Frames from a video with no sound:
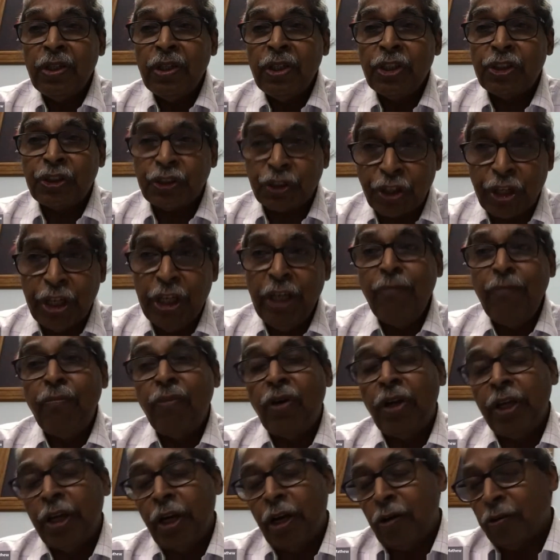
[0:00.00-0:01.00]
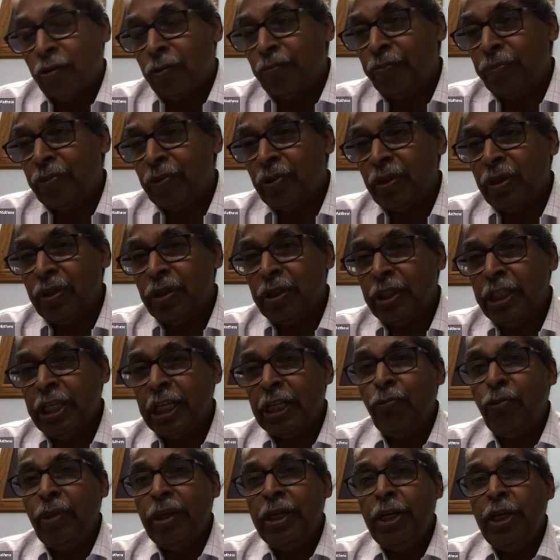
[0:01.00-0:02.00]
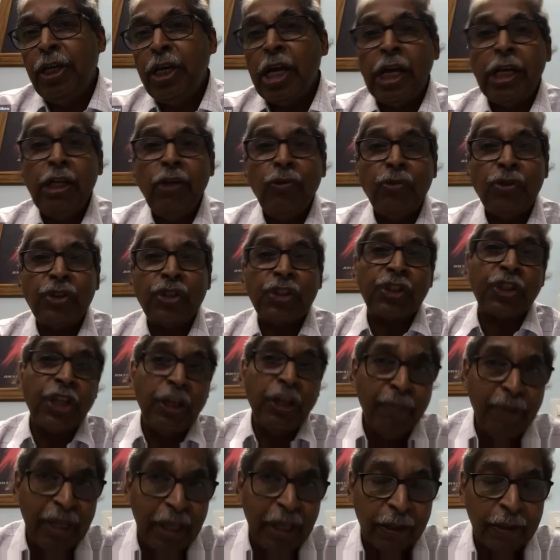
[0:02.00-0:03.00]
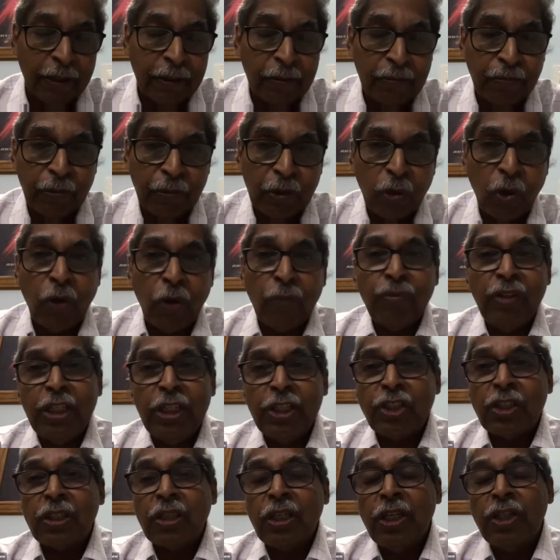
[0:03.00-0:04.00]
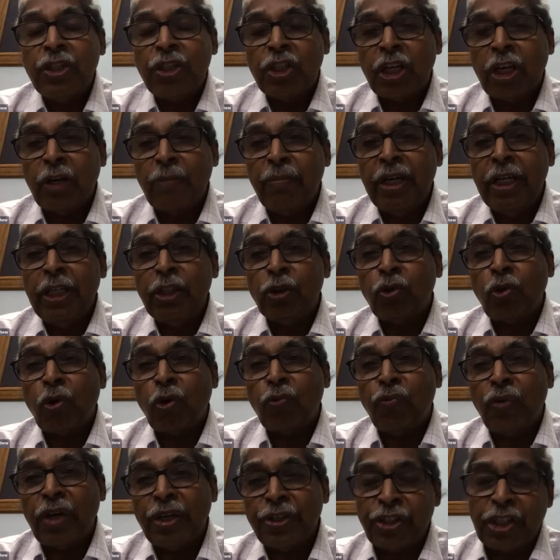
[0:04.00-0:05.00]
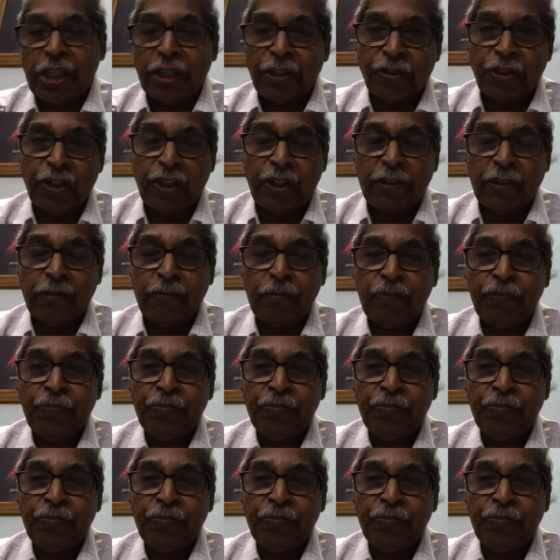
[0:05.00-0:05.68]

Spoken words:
streamed now. There will be live streaming of these ceremonies or functions.